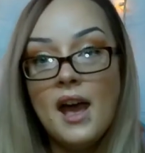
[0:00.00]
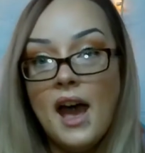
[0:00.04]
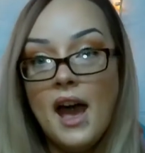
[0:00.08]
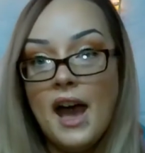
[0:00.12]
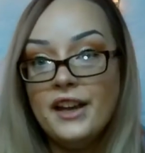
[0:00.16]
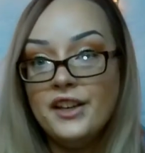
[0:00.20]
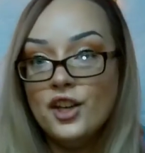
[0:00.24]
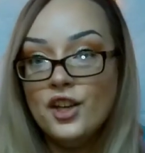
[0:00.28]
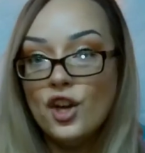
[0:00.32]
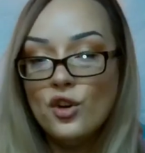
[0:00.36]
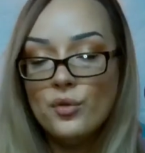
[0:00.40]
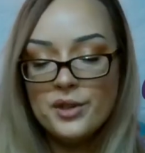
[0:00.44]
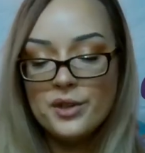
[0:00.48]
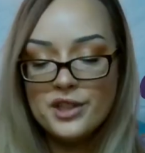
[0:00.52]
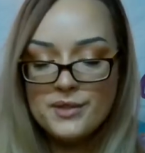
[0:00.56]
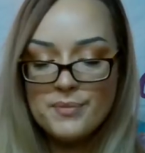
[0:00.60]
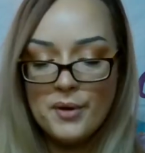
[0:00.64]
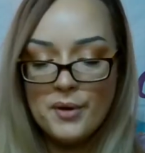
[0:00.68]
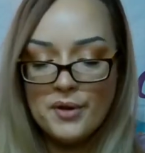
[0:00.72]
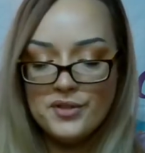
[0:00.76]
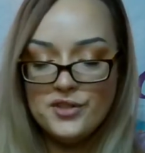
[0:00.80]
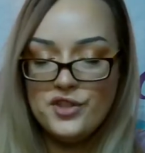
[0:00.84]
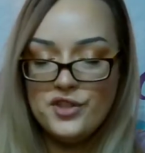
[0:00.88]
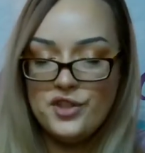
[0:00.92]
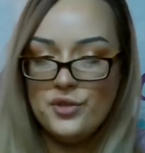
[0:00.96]
I know we're
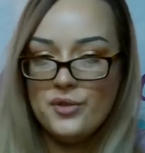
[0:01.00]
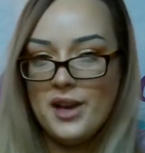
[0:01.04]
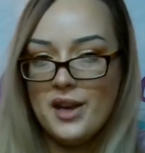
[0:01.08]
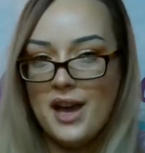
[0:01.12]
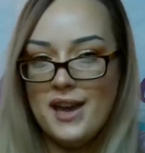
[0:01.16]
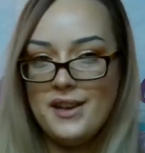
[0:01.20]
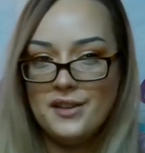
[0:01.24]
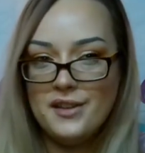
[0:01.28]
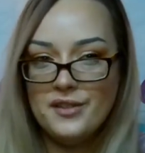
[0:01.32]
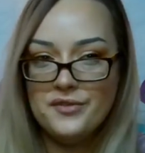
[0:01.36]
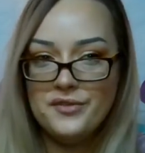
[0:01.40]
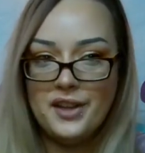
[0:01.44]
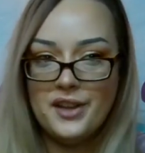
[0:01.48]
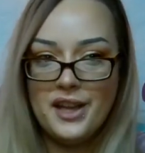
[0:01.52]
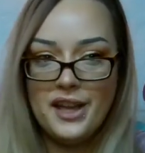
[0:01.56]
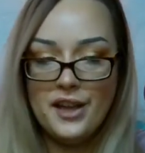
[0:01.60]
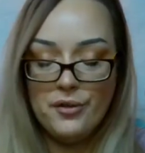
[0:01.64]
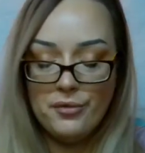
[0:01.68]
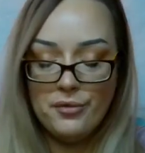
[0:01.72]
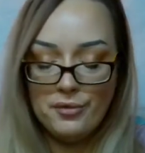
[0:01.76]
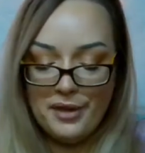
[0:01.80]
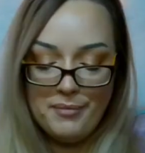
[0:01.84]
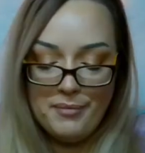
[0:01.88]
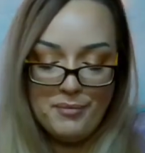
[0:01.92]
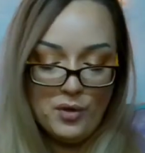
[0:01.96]
supposed to kind of like
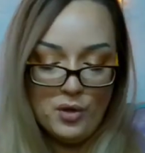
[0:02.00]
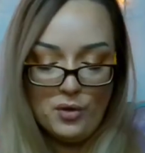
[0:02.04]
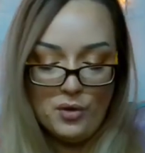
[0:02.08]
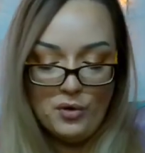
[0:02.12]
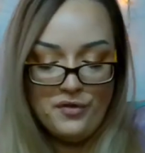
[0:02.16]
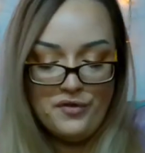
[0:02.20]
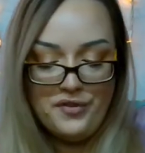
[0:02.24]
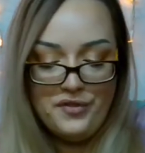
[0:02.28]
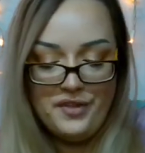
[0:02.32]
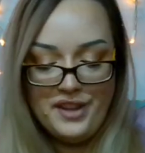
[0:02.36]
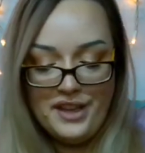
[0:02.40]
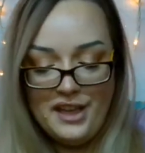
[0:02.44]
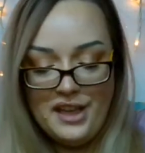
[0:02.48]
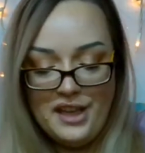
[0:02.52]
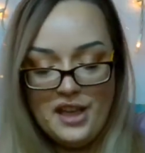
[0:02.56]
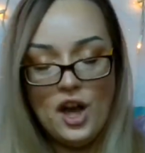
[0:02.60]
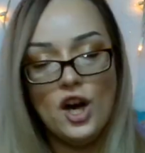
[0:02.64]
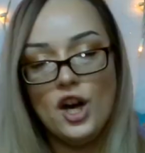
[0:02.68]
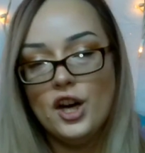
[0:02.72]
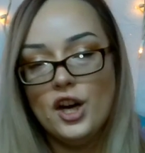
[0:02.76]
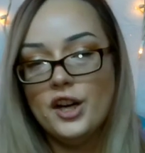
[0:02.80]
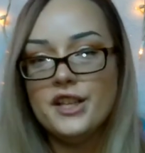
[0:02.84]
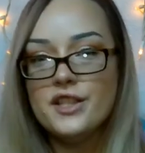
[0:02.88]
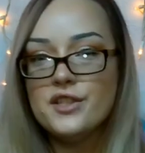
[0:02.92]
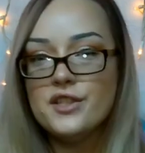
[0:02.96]
remove the
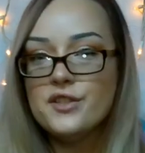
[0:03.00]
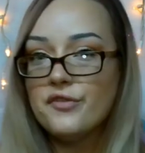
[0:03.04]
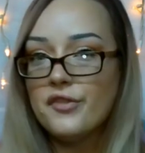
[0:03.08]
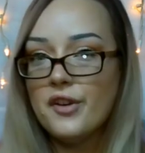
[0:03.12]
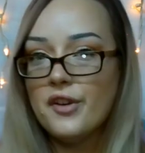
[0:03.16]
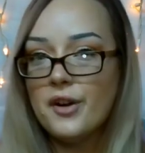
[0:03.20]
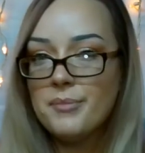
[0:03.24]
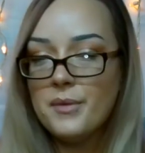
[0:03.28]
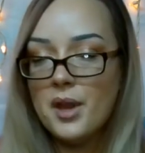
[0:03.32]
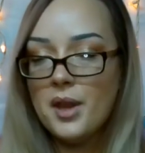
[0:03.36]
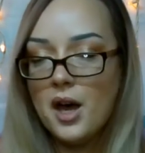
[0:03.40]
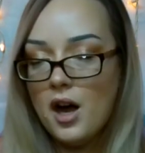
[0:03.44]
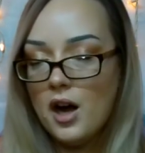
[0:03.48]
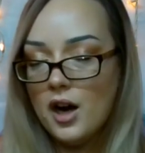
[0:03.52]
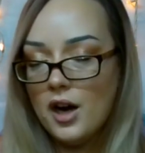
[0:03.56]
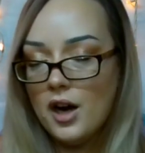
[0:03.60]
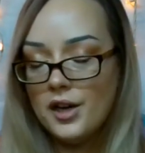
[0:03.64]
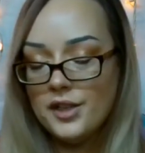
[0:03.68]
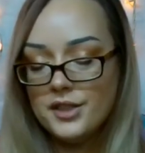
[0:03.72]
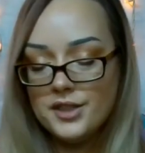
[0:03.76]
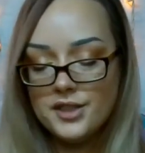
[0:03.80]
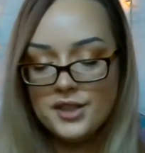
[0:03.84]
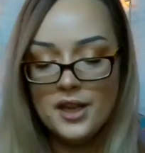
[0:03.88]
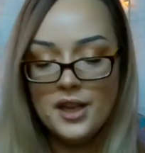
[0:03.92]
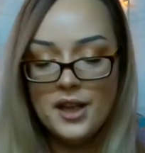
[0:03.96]
artist from the
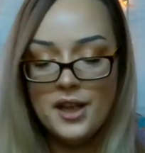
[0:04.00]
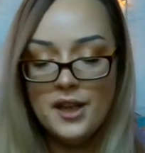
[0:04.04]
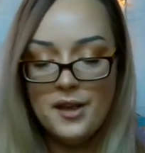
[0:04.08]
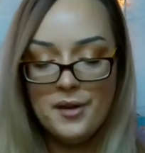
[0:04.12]
art,